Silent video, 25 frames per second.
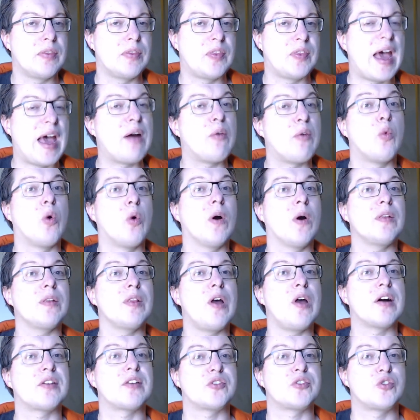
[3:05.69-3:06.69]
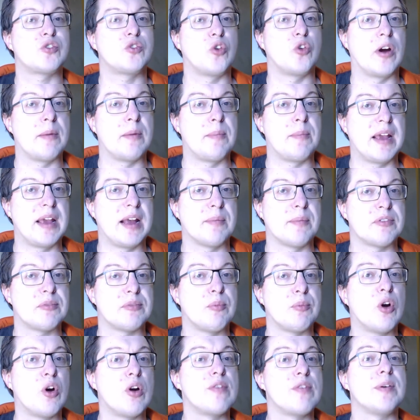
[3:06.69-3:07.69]
That warlock story becomes
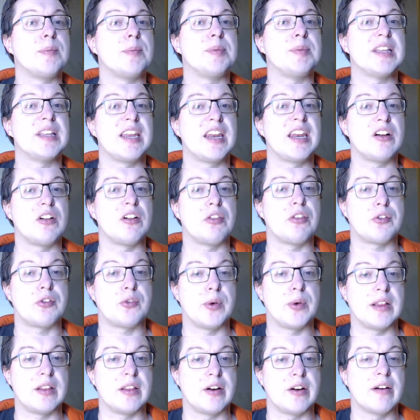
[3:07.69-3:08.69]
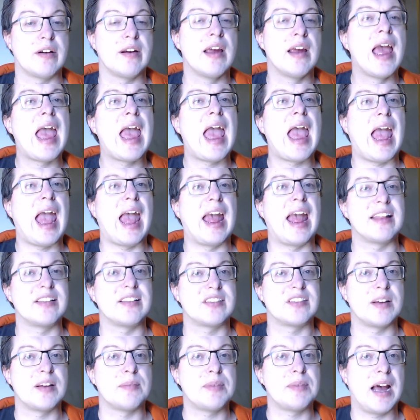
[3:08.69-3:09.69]
more of a political thriller, and
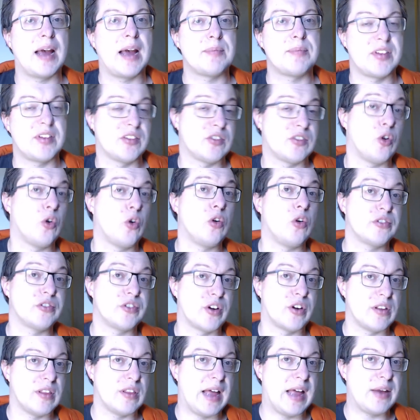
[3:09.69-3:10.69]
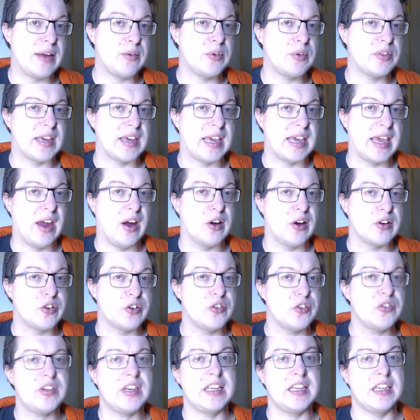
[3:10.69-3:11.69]
sometimes his goals are aligned with the
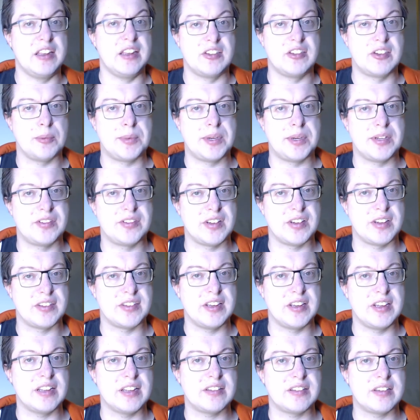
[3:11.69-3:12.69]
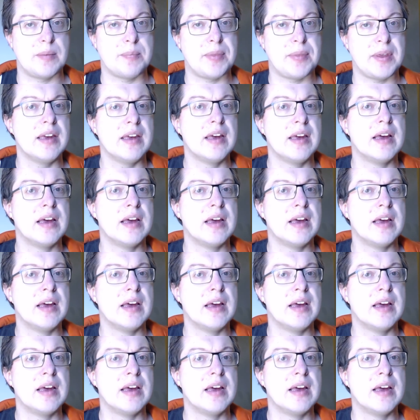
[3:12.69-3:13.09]
characters, he needs them to succeed at something,